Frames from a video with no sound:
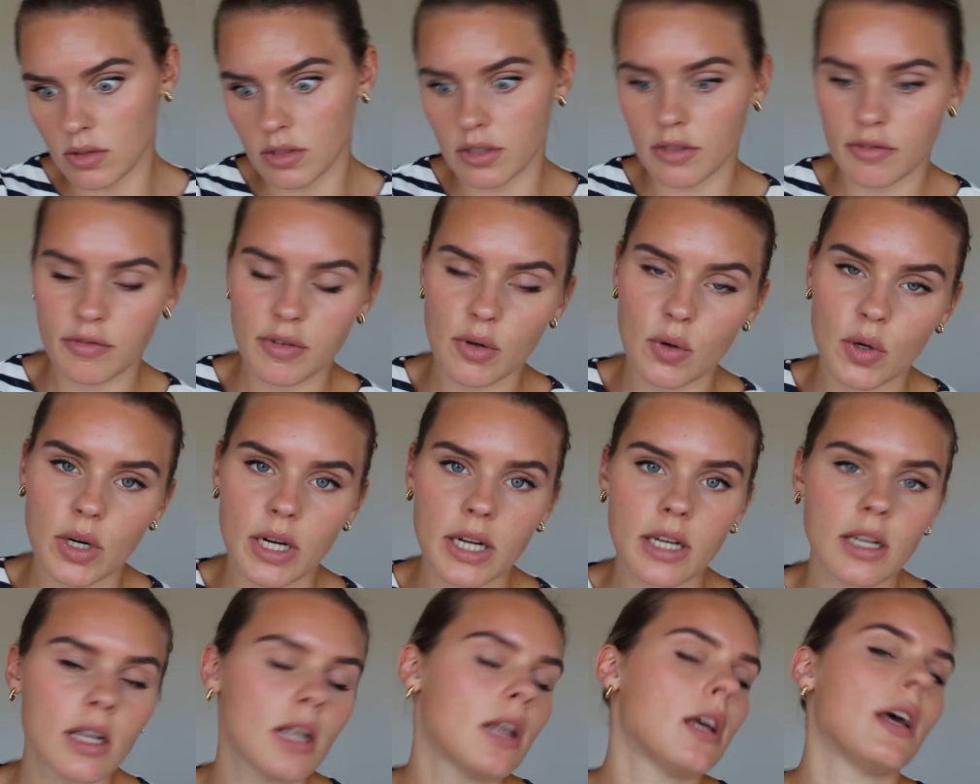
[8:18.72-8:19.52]
on the
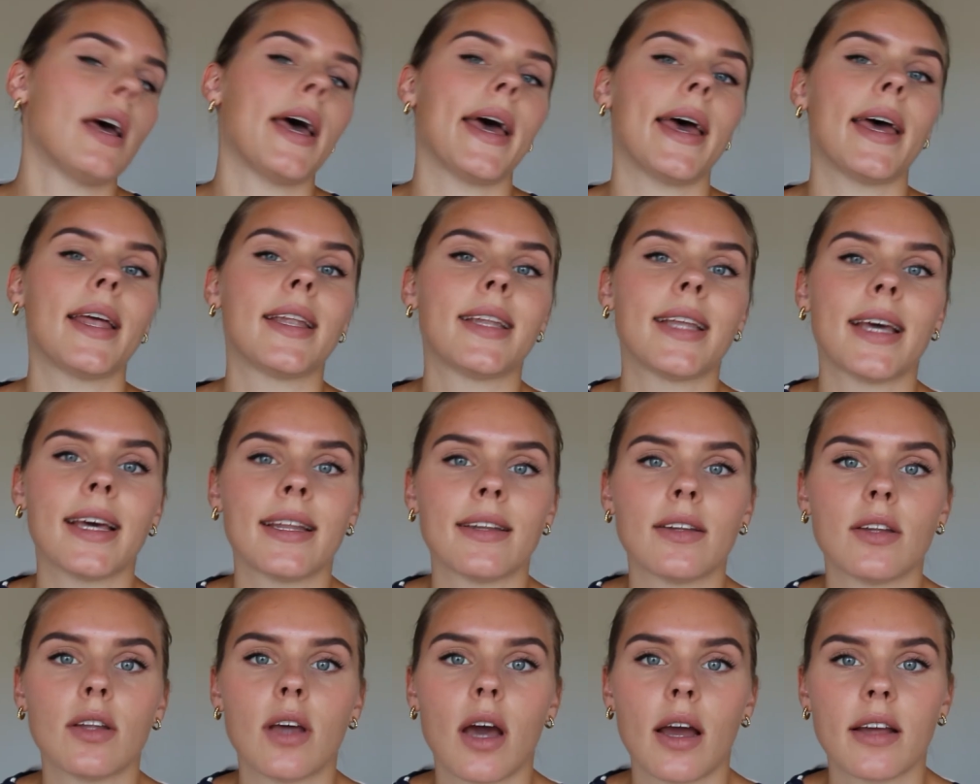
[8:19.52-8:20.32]
floor. And
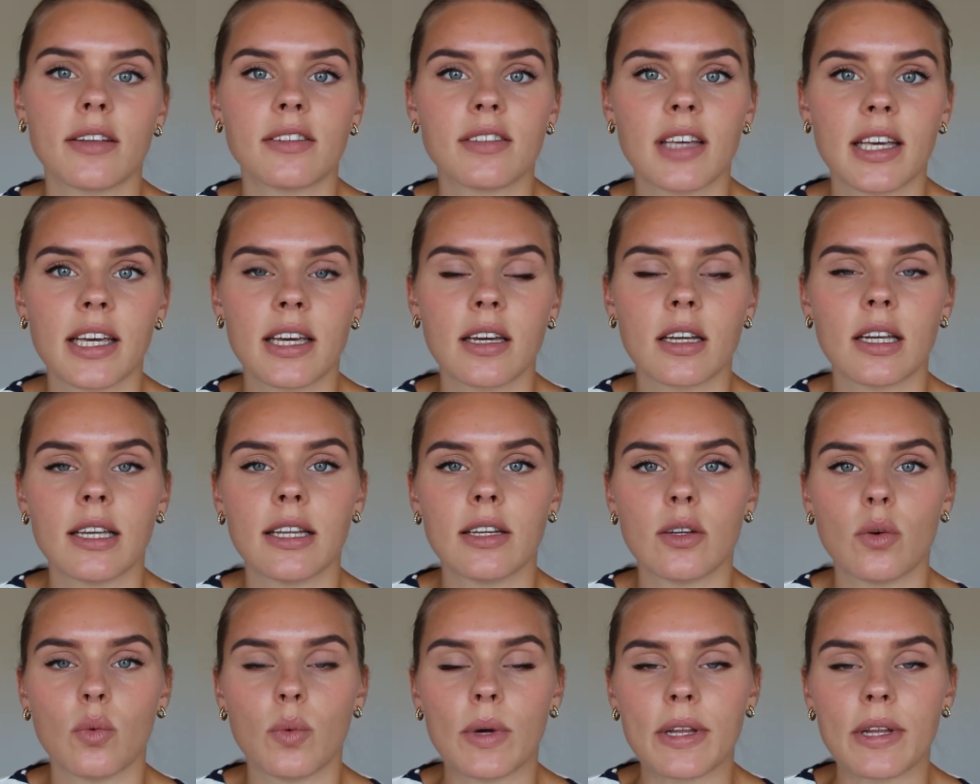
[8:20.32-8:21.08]
then I take a little